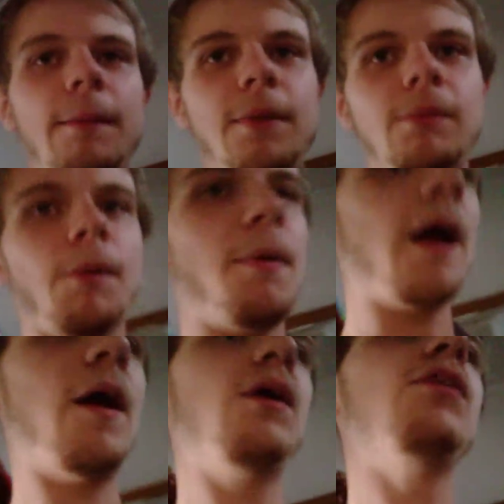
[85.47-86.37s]
Me and my
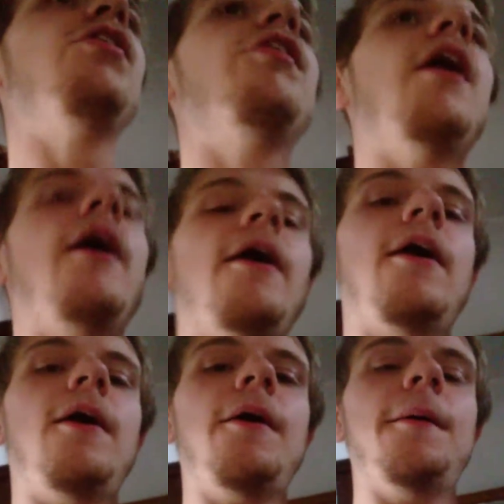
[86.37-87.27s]
parents
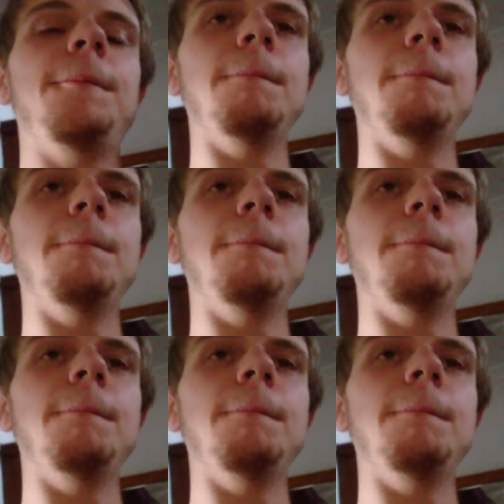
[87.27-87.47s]
are